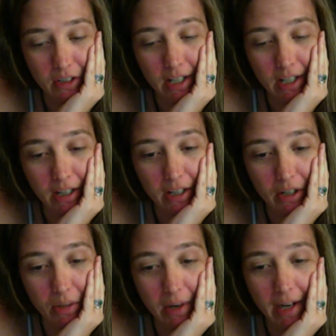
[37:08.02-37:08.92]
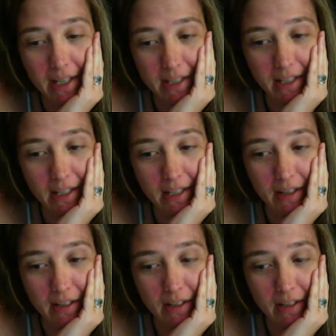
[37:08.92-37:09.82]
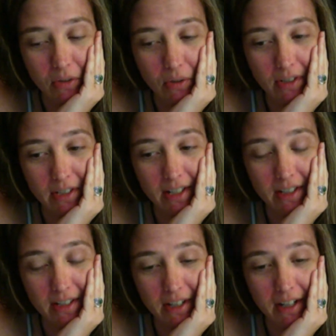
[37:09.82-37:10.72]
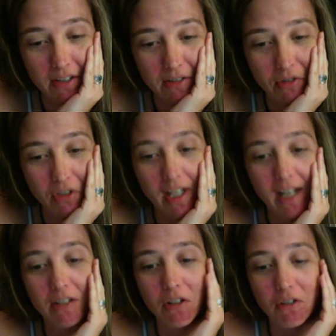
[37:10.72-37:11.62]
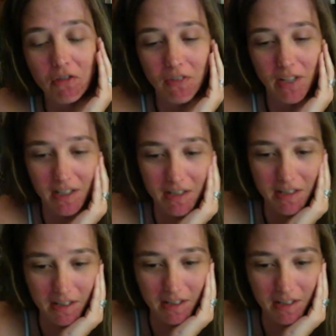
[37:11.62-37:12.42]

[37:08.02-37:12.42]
had a Leo rising and a Taurus sun sign, so she had two fixed